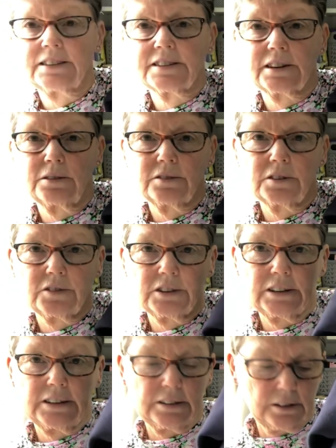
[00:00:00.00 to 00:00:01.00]
so that
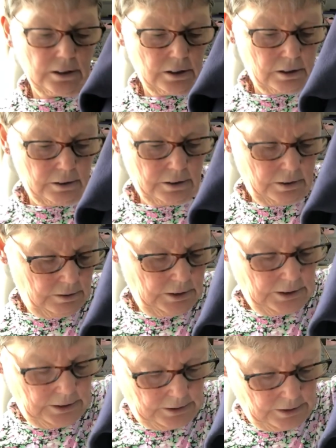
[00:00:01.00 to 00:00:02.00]
they are
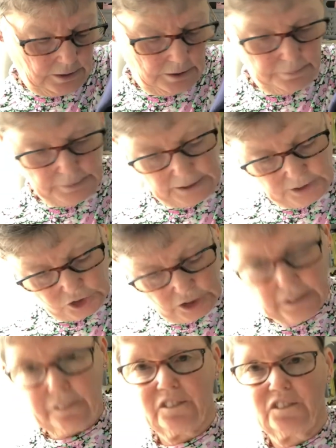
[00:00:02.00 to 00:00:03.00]

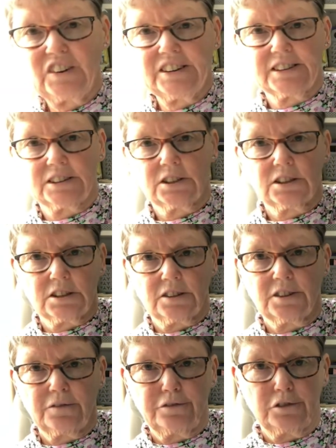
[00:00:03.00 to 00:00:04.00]
actually fitted to
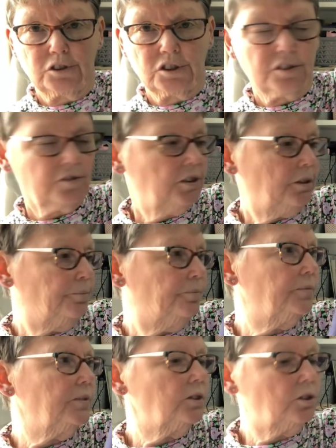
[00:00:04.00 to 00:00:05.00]
the front of the
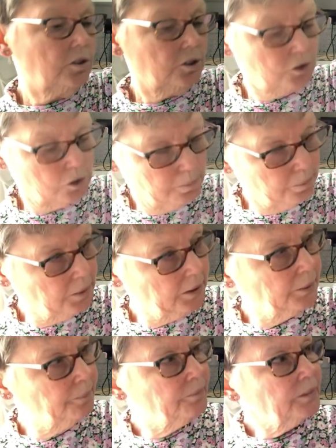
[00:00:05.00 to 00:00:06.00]
jumper.
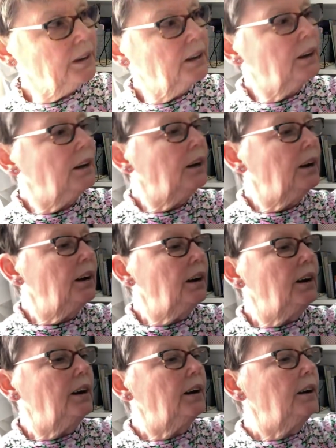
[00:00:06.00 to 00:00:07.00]

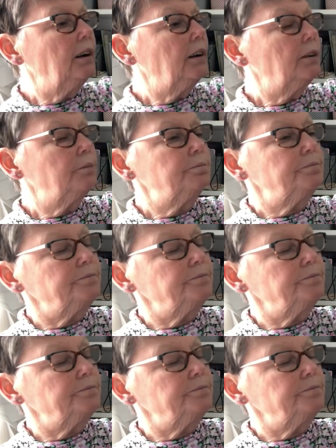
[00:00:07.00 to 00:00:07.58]
And